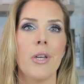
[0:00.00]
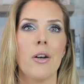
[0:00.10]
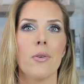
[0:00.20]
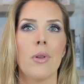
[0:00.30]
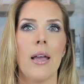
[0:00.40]
you
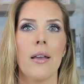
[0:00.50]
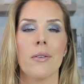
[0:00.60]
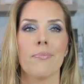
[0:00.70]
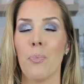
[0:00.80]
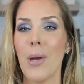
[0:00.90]
know,
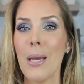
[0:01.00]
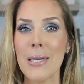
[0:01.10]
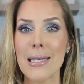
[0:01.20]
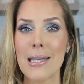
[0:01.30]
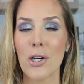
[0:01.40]
like
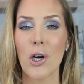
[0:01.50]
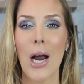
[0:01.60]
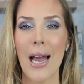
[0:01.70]
babysitter.